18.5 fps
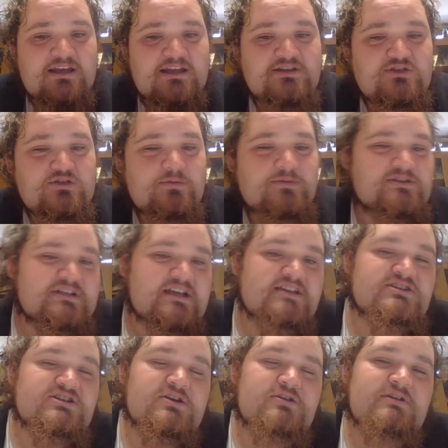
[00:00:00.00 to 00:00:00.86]
Izumo
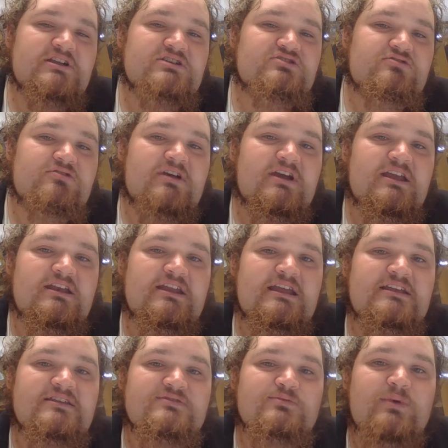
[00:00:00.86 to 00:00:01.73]
Taisha Grand Shrine
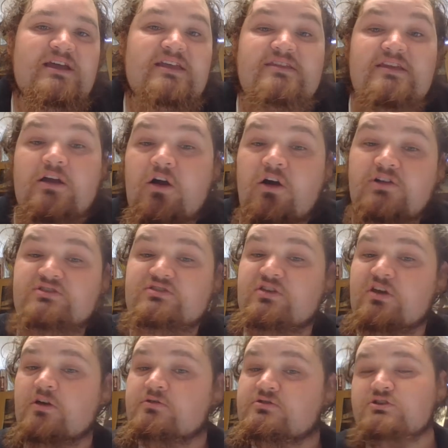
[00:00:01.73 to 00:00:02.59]
is where the gods
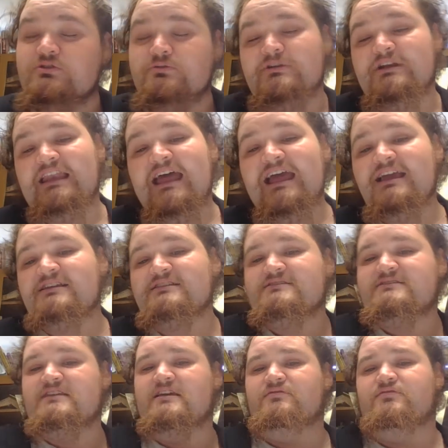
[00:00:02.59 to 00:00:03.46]
go to
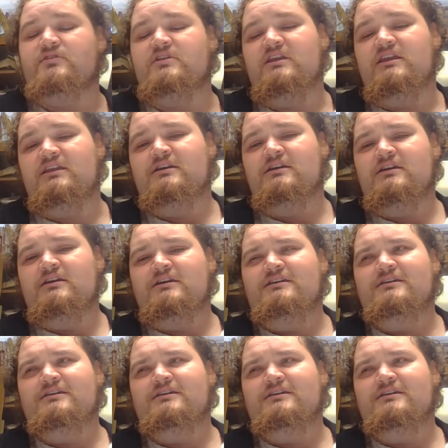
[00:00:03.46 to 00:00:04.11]
relax every